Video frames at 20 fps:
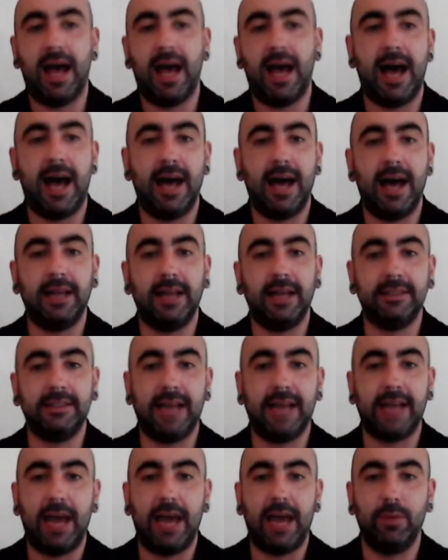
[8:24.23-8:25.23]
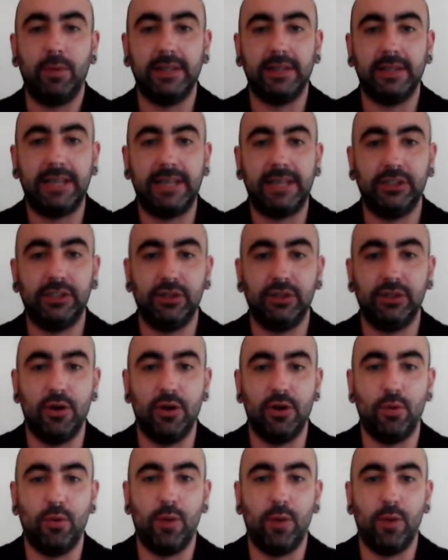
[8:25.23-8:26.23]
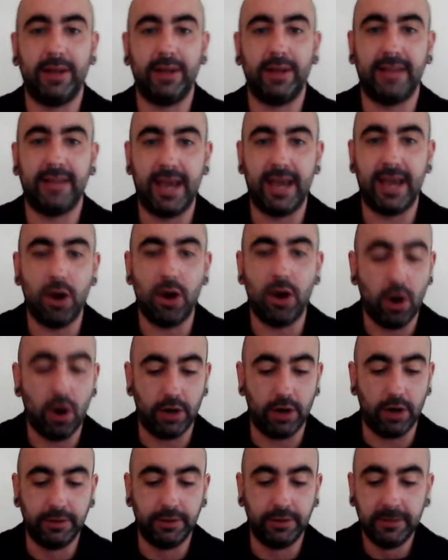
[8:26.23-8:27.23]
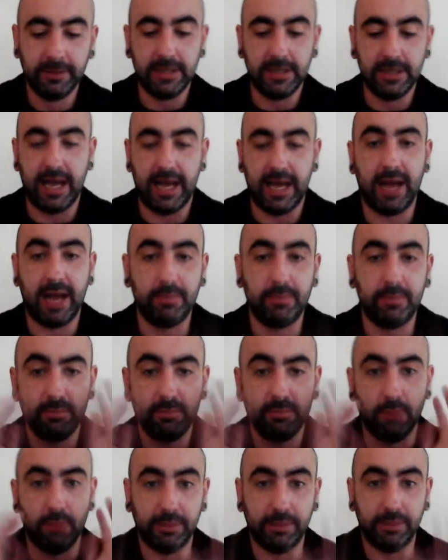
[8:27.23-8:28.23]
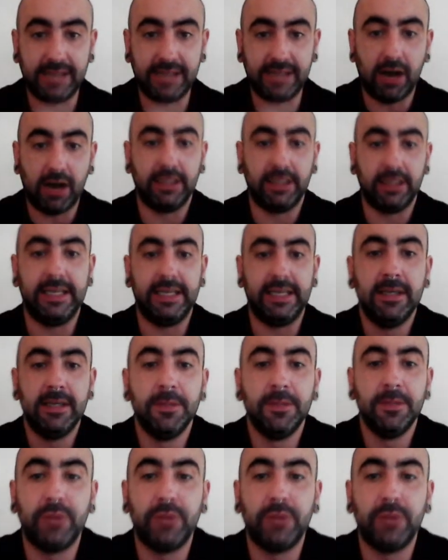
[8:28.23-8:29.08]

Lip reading: And I will let you know what they are momentarily.